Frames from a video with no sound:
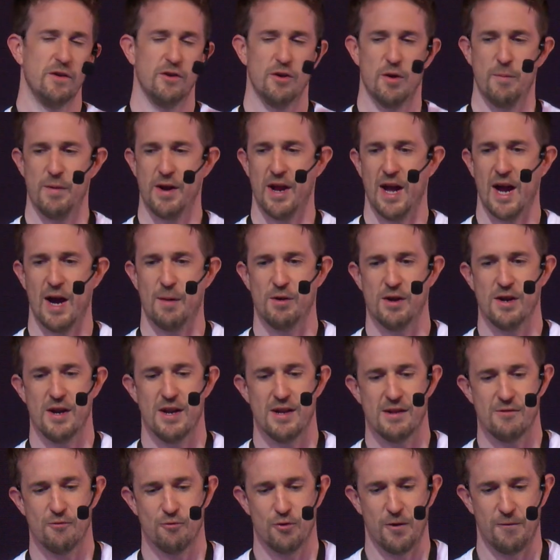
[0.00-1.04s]
No matter how
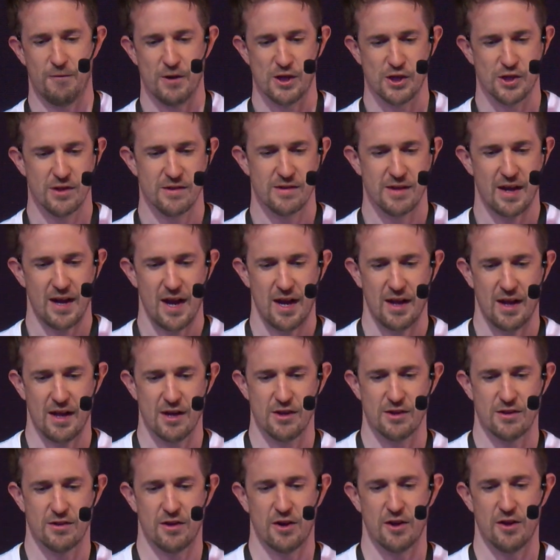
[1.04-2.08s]
many revisions I had, I
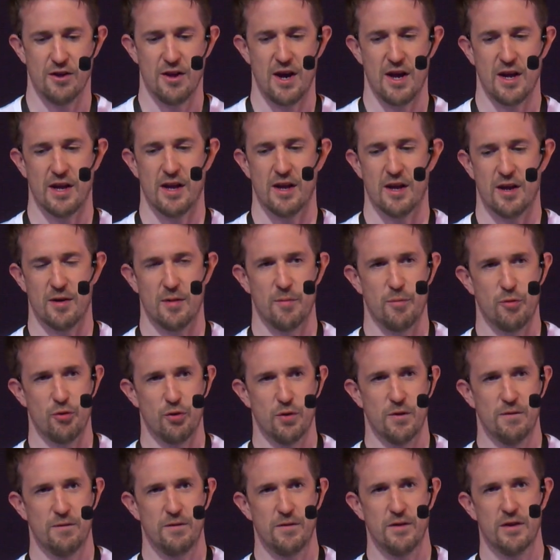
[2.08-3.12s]
could not get it
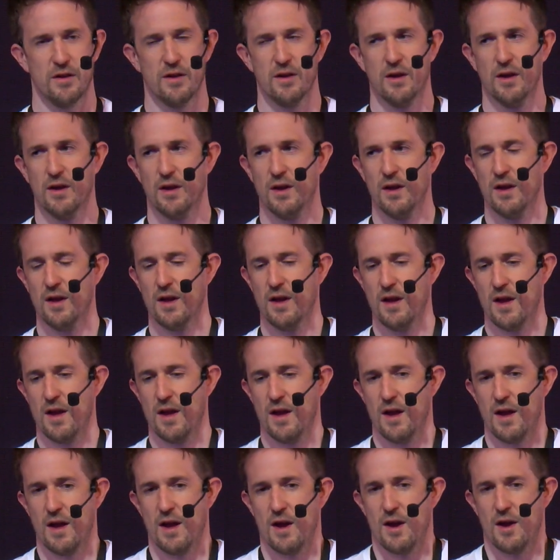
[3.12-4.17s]
approved.
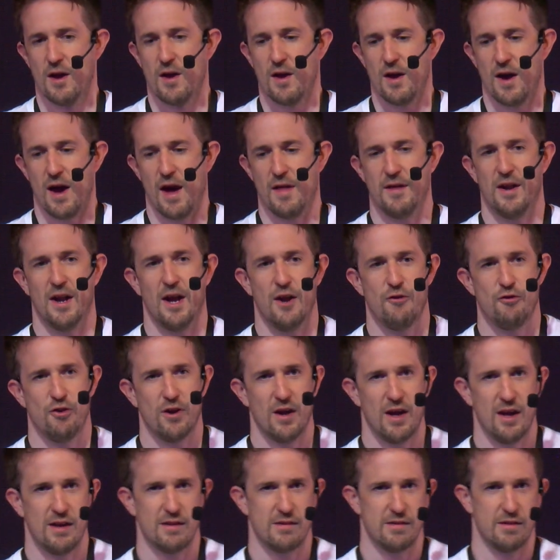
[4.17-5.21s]
And then I
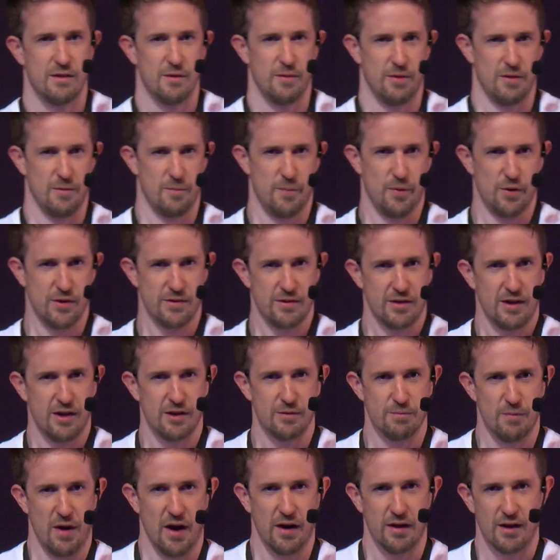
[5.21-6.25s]
realized that the person I
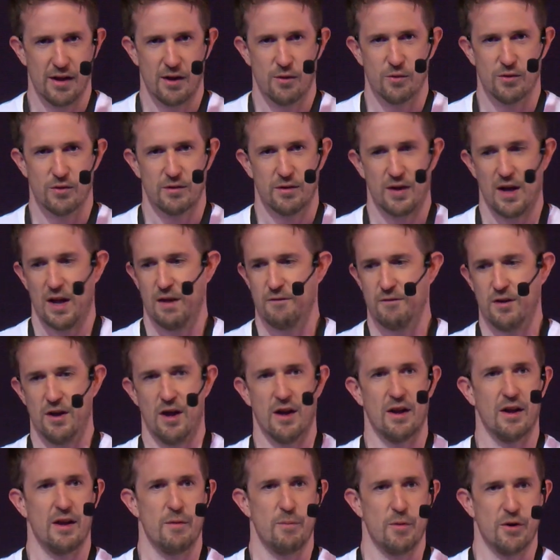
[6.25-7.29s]
was modeling was kind of an
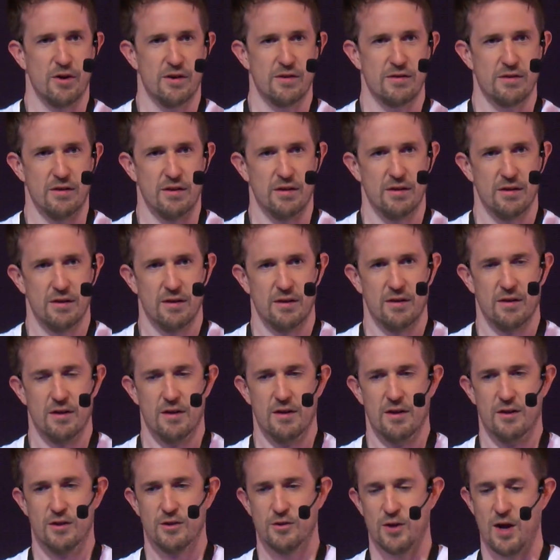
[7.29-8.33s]
ugly person.
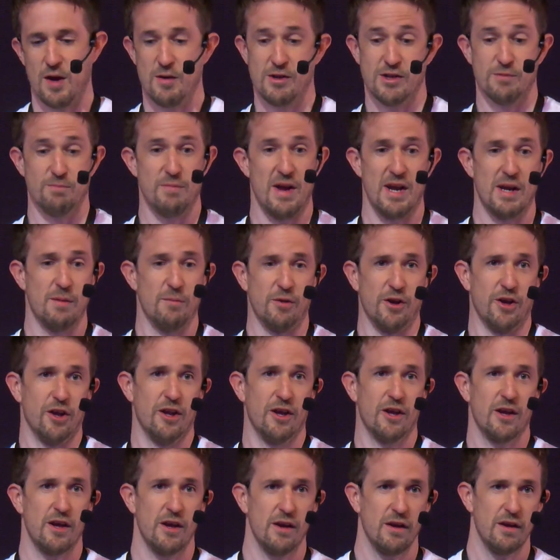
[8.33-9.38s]
So I just made him good
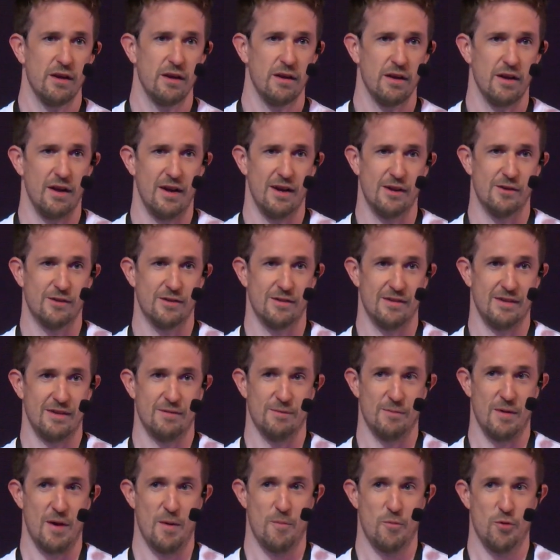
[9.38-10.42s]
looking, and it was
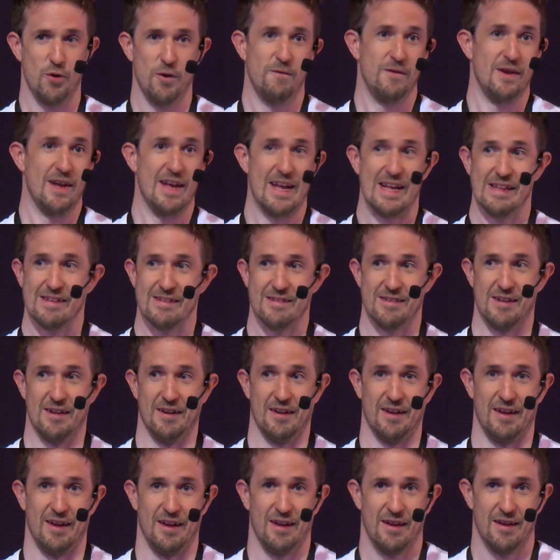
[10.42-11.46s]
approved
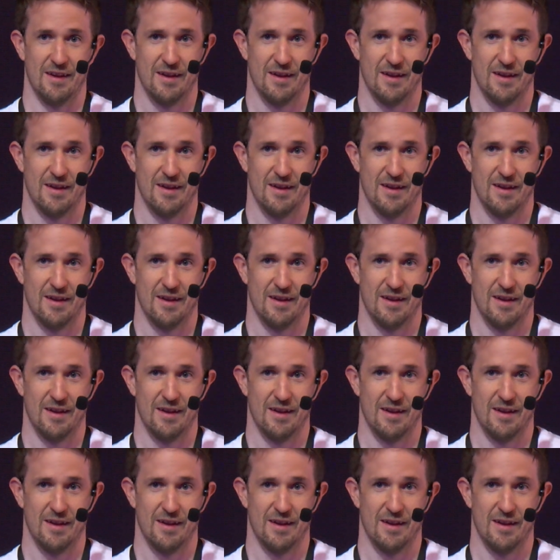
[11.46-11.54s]
instantly.